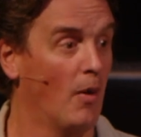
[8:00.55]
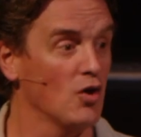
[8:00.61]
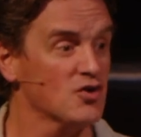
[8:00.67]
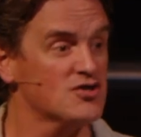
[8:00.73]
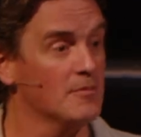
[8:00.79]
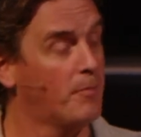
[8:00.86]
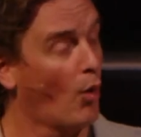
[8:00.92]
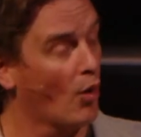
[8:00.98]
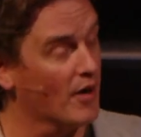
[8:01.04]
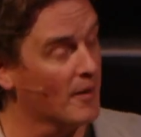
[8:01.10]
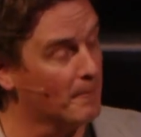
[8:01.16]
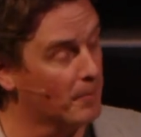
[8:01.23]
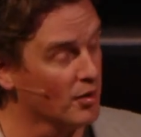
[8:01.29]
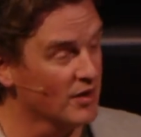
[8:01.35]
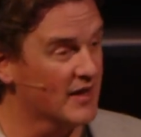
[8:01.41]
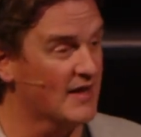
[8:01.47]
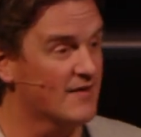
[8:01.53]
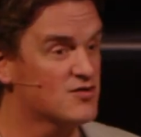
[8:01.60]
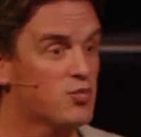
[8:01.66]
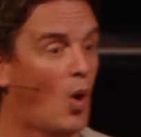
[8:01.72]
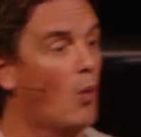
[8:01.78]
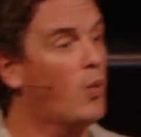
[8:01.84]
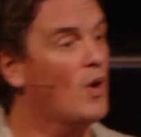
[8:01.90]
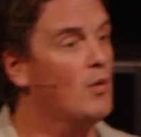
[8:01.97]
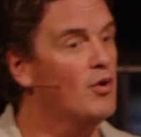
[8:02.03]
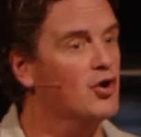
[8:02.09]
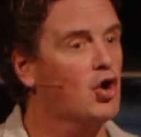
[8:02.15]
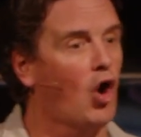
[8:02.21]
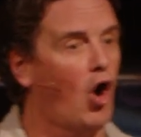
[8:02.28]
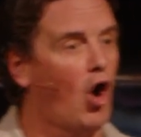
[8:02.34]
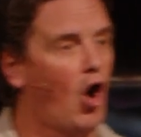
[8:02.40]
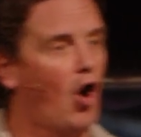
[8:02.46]
most important beliefs, what we would
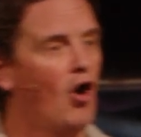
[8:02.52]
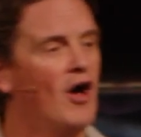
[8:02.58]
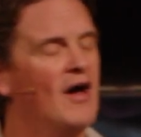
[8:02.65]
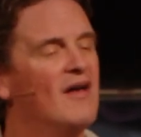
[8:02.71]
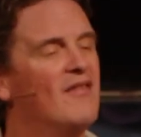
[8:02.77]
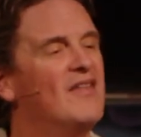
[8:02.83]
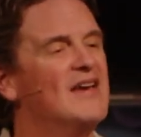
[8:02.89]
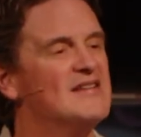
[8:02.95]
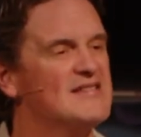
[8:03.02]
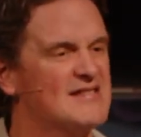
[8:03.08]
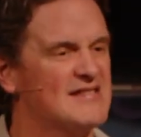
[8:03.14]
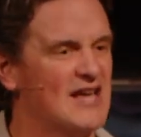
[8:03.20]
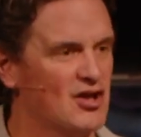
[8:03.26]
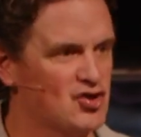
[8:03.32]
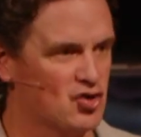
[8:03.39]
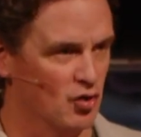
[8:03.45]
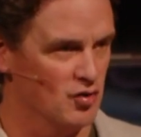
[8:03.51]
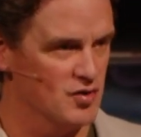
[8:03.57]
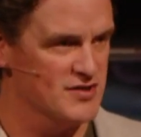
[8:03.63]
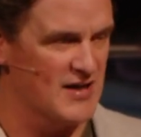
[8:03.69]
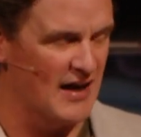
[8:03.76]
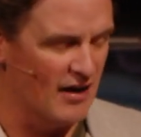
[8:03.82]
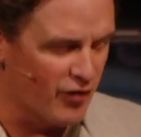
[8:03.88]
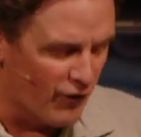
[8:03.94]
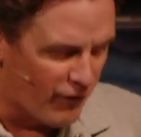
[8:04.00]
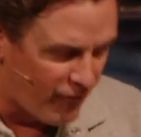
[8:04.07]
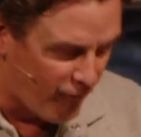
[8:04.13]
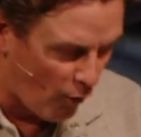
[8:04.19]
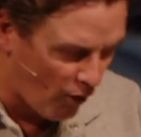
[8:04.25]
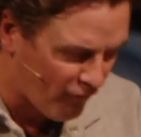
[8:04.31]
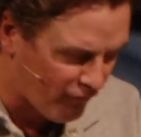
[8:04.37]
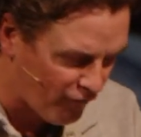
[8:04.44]
call the essentials. And at the
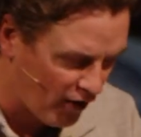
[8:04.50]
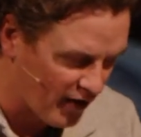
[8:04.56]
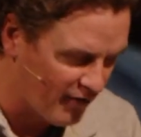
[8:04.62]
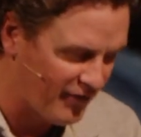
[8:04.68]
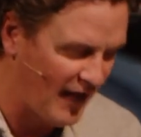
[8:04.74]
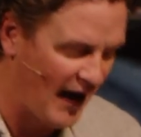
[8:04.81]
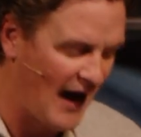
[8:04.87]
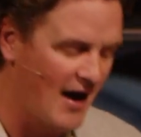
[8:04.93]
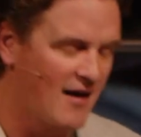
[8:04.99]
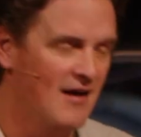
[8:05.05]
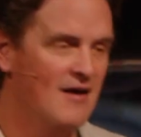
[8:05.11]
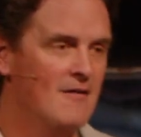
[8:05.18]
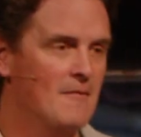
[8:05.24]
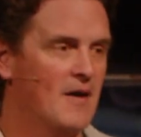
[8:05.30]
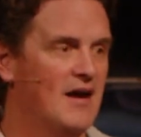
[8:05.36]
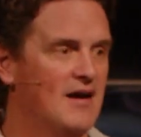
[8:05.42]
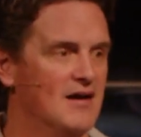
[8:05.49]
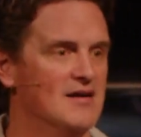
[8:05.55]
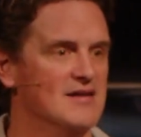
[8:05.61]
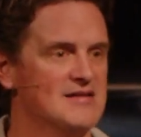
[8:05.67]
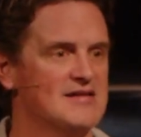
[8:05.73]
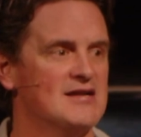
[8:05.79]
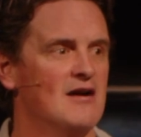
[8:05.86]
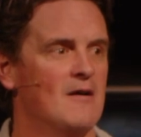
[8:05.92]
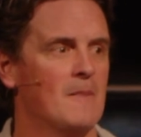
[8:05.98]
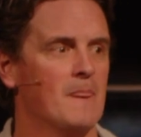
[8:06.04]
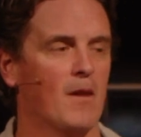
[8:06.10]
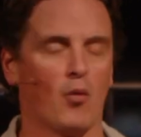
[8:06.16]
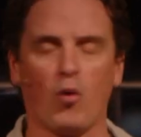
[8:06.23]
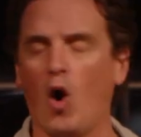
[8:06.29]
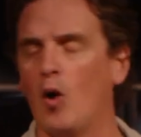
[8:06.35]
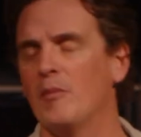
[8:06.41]
forefront of that is the
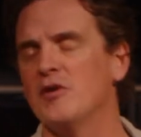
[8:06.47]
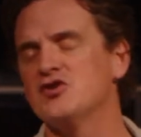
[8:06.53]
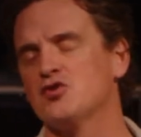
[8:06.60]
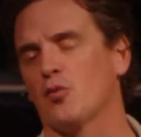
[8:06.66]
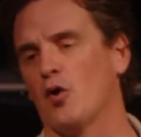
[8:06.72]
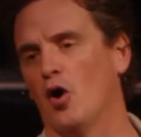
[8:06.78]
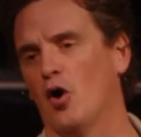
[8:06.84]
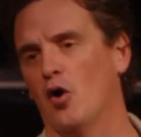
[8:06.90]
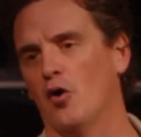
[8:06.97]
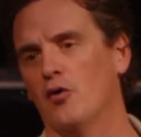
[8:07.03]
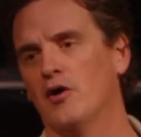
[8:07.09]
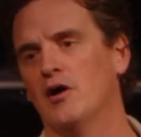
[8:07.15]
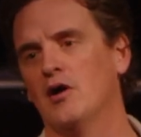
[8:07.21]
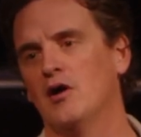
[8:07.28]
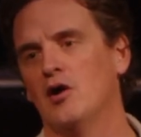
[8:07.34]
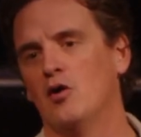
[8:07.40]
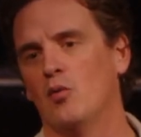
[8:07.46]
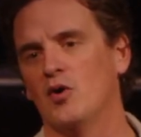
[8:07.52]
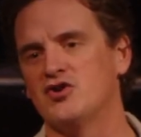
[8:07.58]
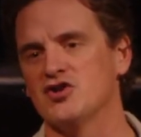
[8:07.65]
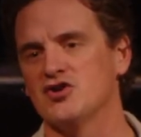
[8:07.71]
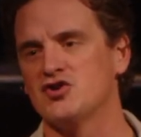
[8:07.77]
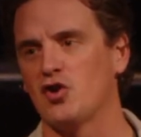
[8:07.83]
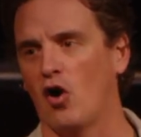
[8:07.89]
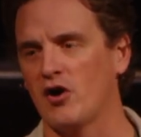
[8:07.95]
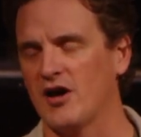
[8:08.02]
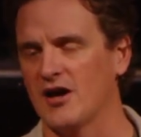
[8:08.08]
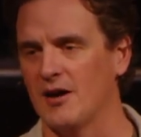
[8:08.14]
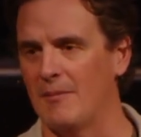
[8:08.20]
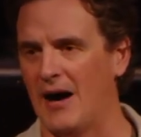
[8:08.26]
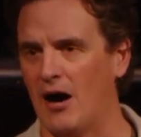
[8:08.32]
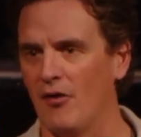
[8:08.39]
Romans Road, which is
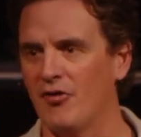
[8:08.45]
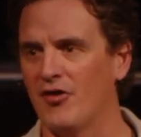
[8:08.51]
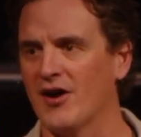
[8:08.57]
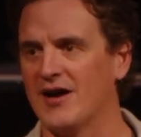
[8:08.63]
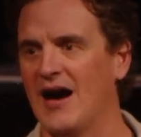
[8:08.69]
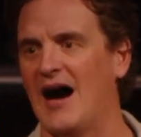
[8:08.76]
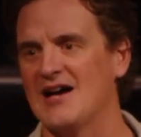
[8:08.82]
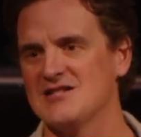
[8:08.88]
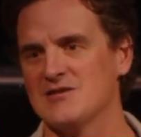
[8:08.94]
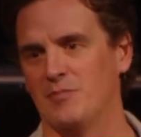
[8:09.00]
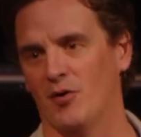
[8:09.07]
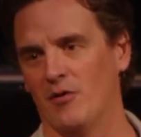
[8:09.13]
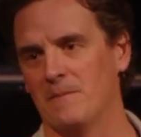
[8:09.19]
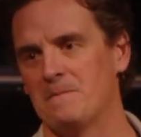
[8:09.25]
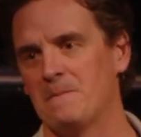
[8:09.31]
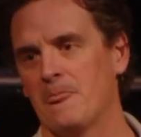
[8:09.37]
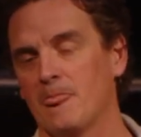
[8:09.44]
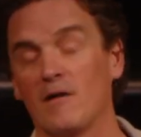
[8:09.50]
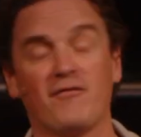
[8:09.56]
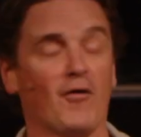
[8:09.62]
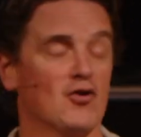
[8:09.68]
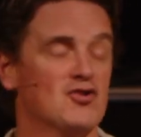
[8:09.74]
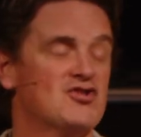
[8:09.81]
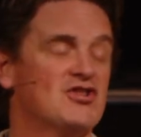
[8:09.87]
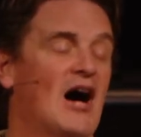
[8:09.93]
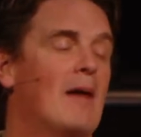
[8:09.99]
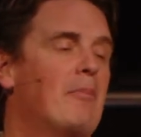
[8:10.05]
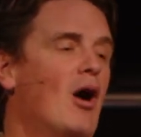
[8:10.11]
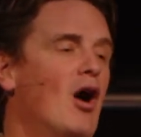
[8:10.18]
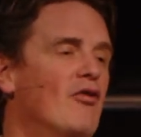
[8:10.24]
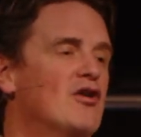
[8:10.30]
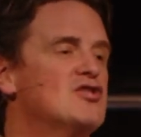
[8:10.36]
talking about the gospel. The first stop
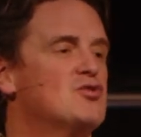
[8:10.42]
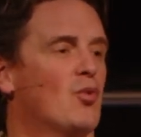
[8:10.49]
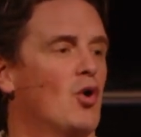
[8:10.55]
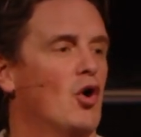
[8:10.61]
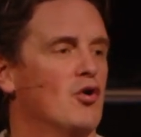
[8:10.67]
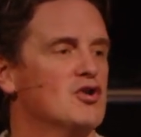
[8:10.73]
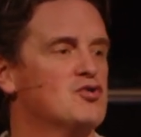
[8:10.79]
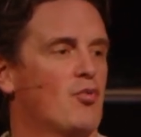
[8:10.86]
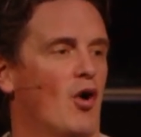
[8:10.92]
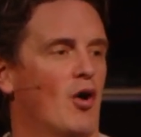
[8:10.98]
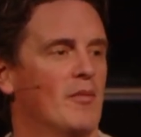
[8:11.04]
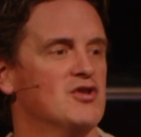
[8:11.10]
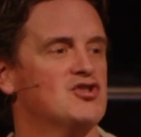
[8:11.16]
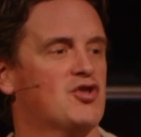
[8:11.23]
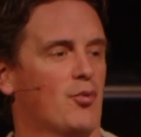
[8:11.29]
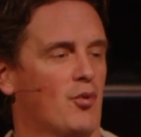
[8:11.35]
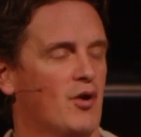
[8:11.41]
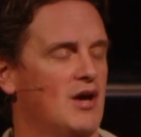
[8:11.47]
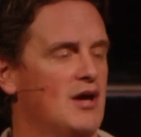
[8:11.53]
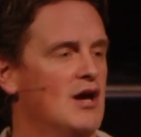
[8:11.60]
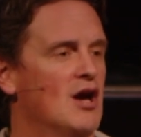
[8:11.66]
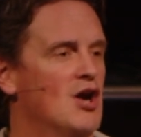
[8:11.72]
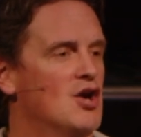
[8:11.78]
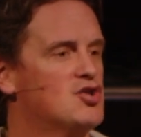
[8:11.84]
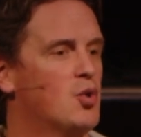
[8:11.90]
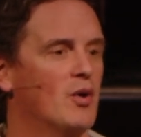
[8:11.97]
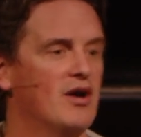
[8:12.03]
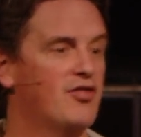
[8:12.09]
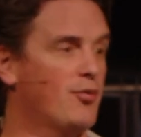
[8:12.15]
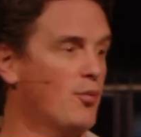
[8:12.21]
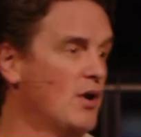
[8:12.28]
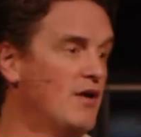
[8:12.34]
on this road is Romans
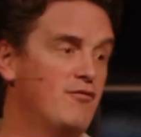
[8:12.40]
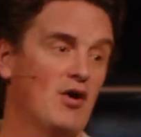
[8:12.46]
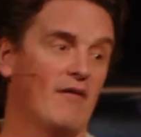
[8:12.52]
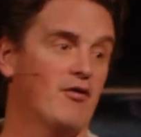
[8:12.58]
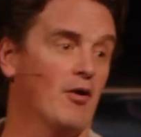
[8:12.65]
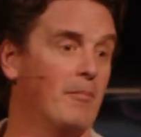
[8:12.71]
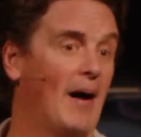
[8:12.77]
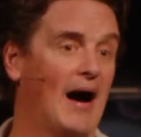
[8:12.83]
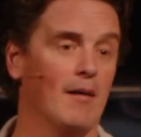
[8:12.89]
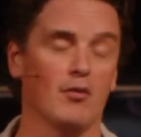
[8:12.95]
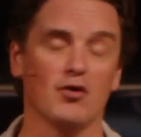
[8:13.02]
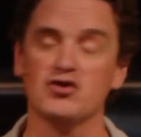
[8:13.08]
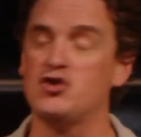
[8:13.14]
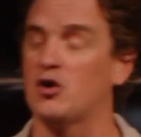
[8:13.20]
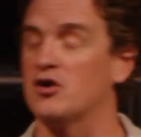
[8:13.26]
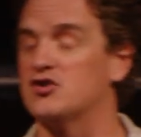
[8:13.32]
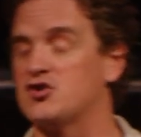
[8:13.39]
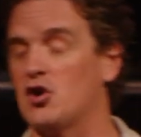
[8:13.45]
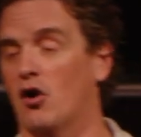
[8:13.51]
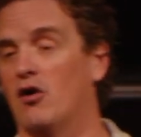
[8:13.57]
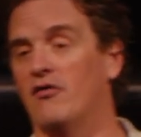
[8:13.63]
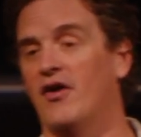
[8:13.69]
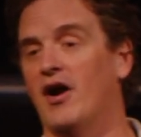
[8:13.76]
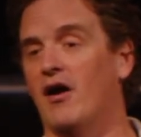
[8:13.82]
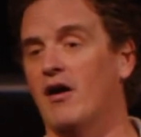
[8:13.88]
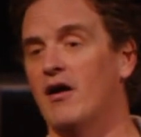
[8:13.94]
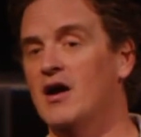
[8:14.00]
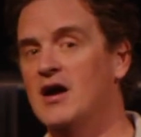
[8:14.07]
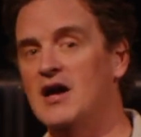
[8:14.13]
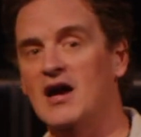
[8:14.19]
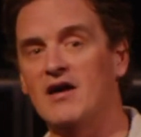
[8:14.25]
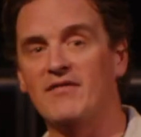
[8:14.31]
3:23. If you have your Bibles, you can turn there.
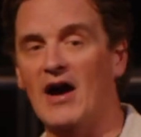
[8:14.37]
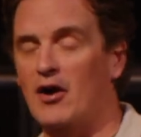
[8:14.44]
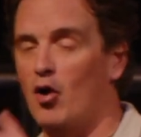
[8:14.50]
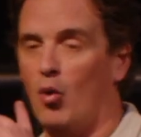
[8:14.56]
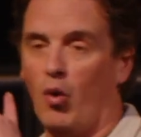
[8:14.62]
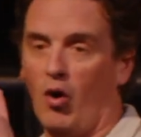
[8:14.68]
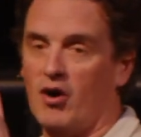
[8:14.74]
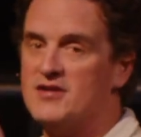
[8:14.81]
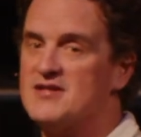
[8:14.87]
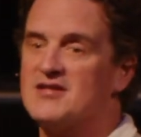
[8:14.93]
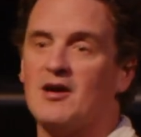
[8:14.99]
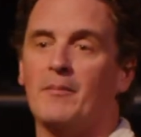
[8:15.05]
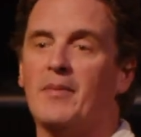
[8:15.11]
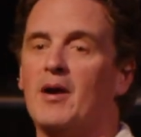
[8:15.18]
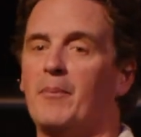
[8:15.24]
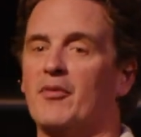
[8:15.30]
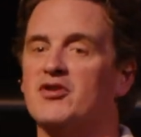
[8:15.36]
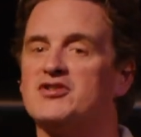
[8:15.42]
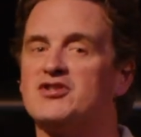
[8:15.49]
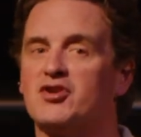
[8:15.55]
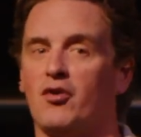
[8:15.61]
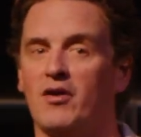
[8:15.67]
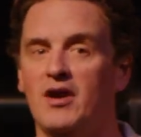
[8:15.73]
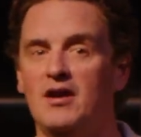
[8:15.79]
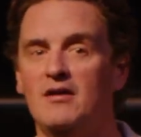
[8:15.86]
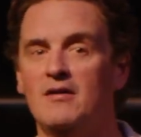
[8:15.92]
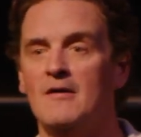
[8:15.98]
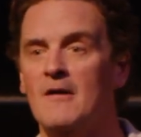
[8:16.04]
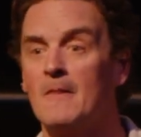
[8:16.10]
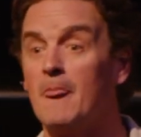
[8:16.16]
If not, no worries, it's going to be up on the screen.